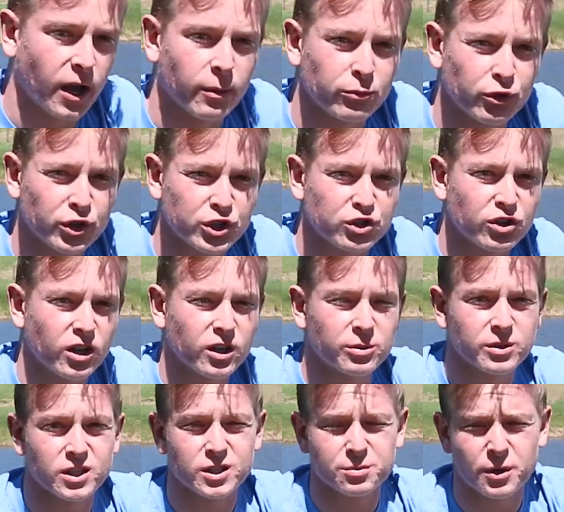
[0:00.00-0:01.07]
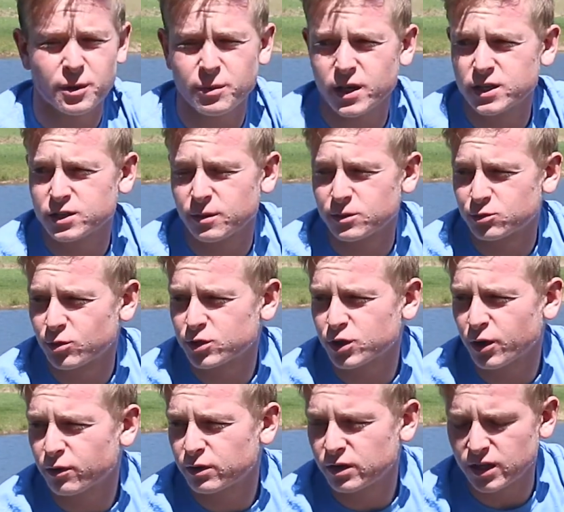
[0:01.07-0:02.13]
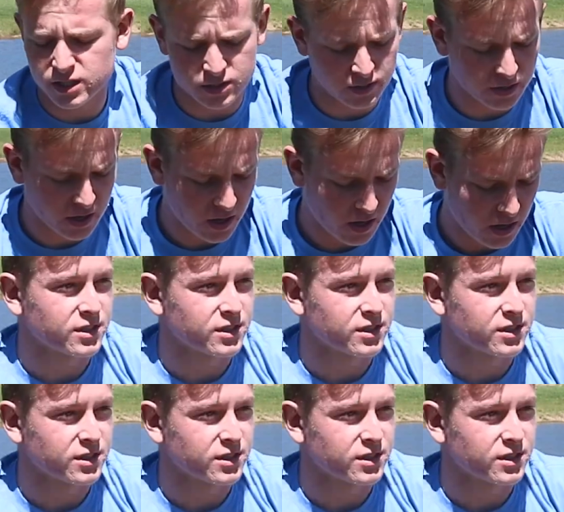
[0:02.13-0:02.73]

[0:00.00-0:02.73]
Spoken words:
I'm really struggling with the spinnerbait, so I'm switching over to the lizard.